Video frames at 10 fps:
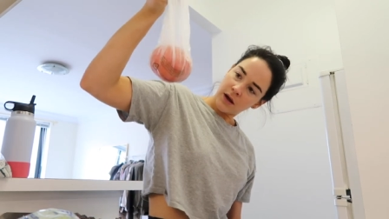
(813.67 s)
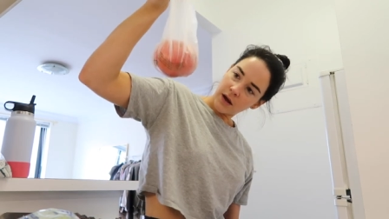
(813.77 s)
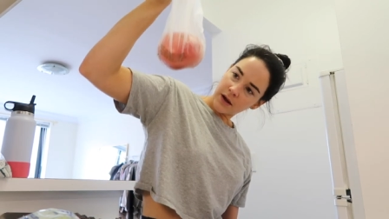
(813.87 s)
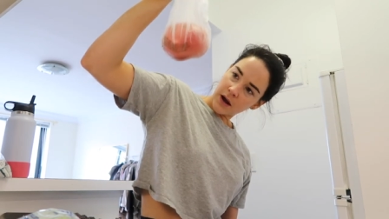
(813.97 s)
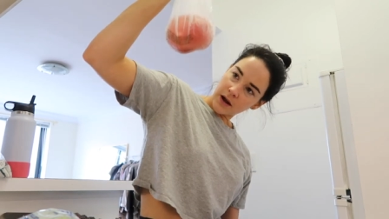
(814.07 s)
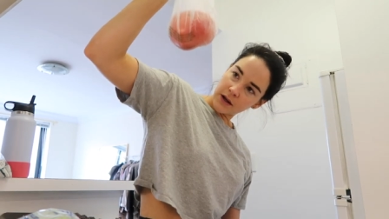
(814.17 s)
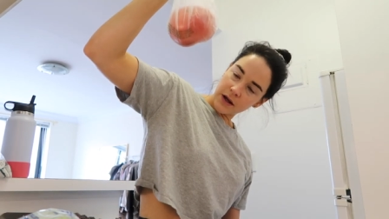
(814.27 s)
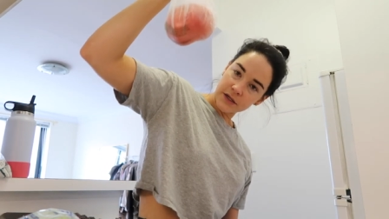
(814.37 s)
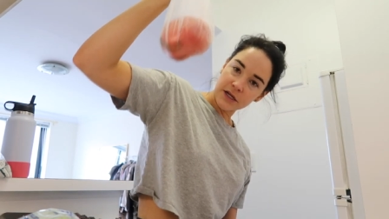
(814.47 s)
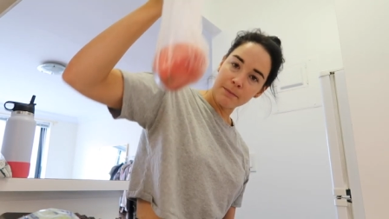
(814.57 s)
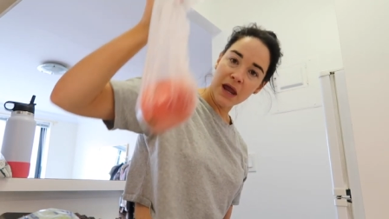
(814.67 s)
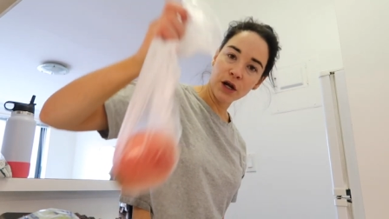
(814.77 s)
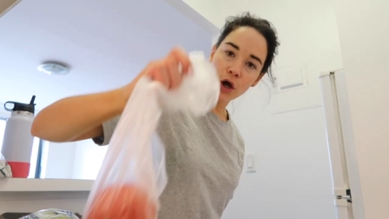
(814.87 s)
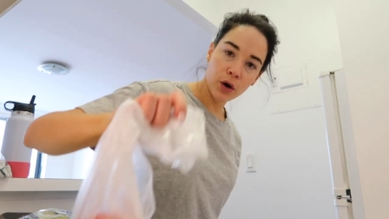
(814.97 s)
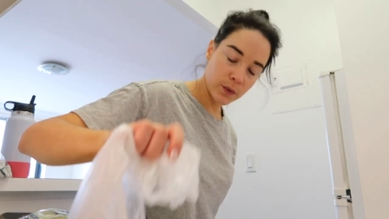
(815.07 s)
I got a
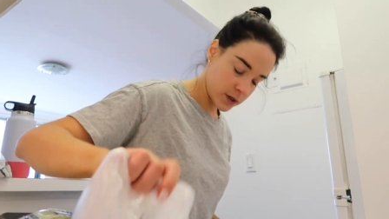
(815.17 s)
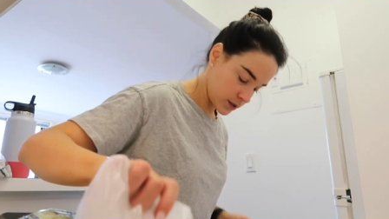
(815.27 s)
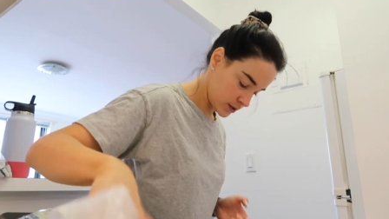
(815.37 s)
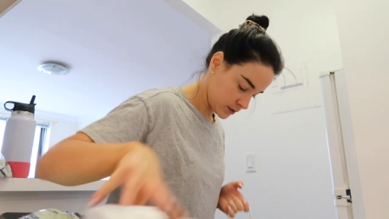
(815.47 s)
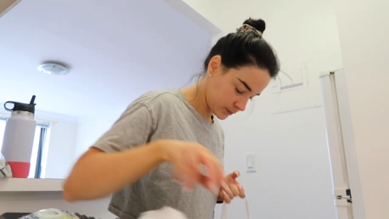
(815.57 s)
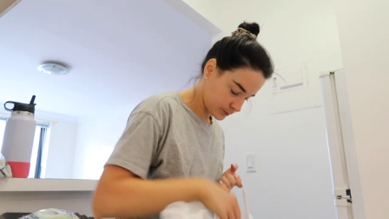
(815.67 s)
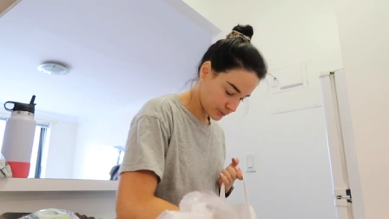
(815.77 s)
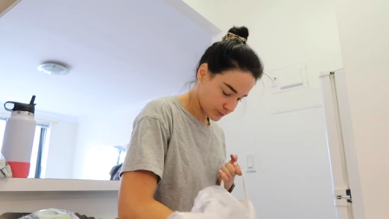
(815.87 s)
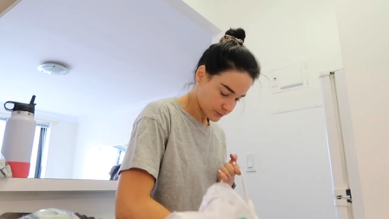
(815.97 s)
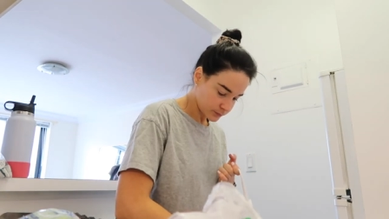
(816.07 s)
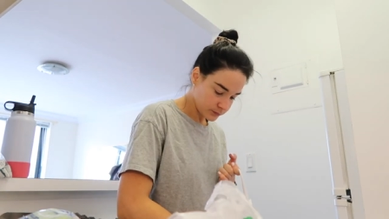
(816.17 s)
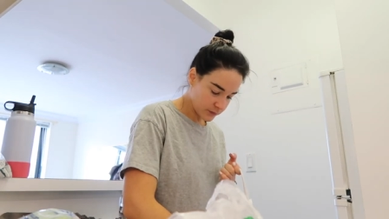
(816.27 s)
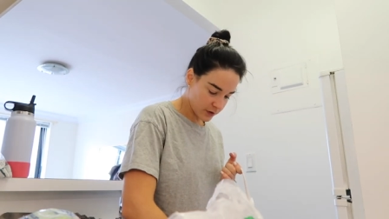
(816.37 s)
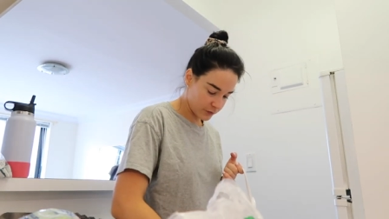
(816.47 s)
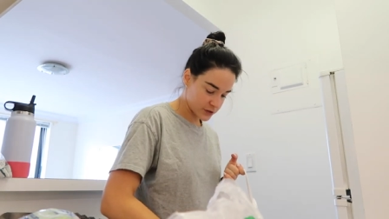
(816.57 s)
tomato
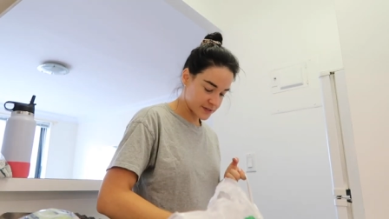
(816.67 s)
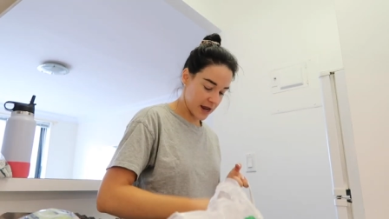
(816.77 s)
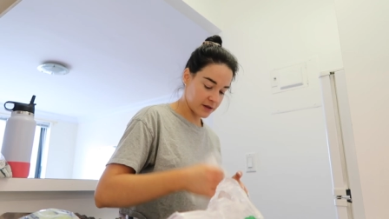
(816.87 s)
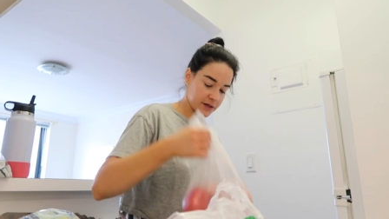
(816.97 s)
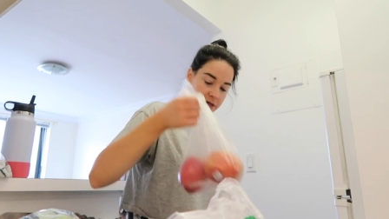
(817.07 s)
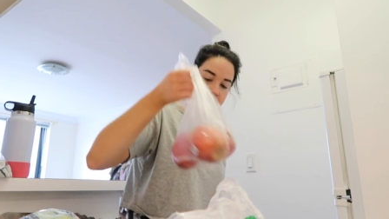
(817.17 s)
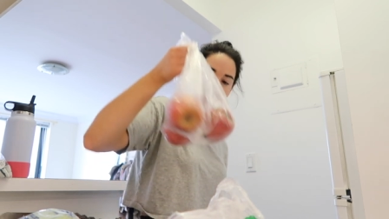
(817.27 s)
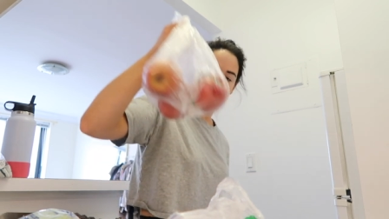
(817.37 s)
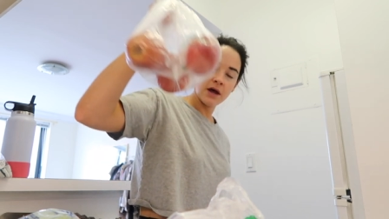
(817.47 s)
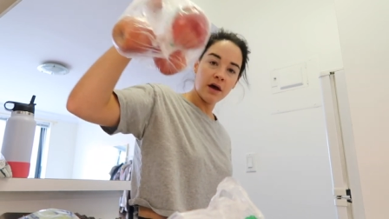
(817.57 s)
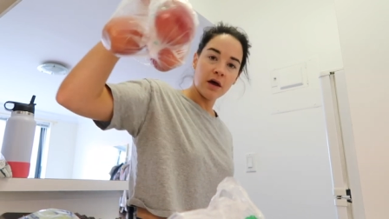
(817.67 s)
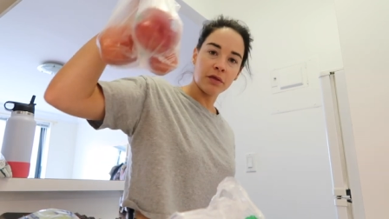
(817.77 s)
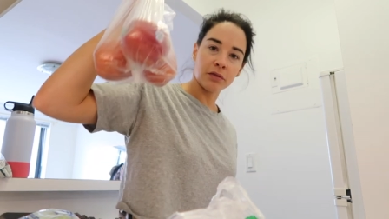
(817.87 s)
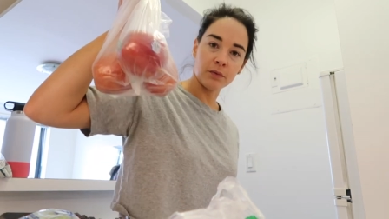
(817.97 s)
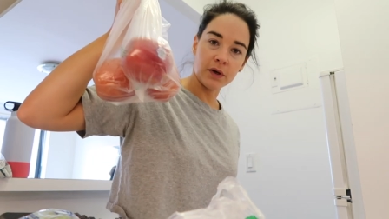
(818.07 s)
for salads,
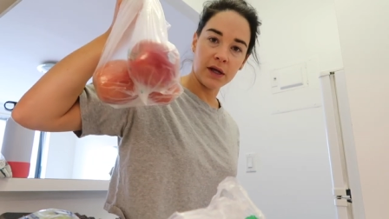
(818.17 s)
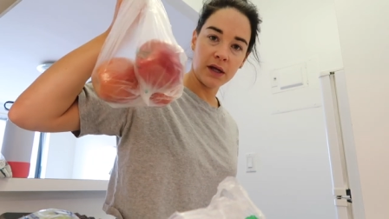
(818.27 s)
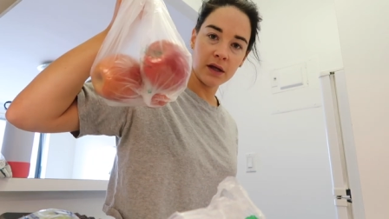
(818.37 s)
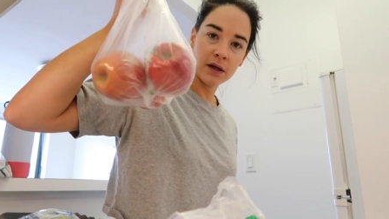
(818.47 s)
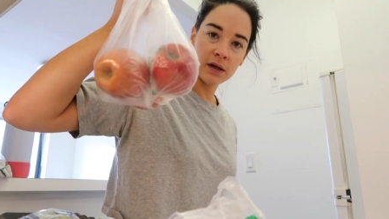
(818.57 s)
three